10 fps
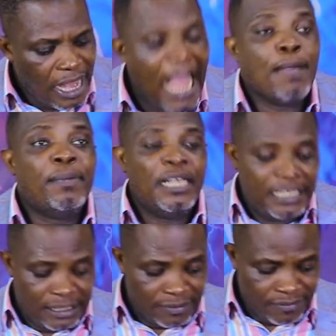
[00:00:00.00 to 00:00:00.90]
I
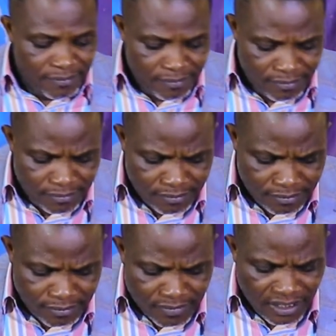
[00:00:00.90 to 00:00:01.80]
believe
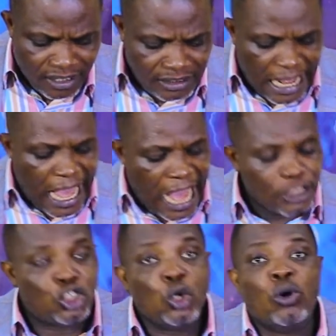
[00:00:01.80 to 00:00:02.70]
there are
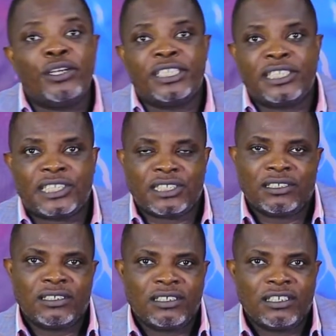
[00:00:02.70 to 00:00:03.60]
jewelries
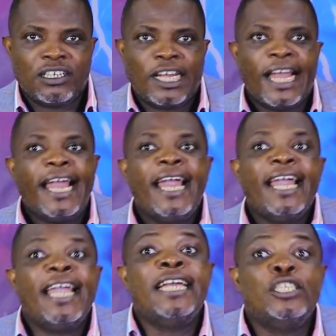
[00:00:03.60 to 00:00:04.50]

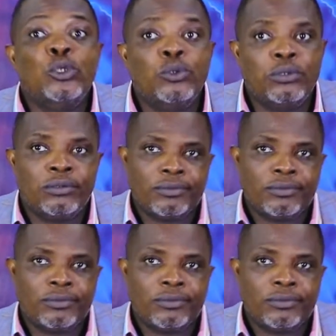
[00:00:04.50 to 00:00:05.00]
in you,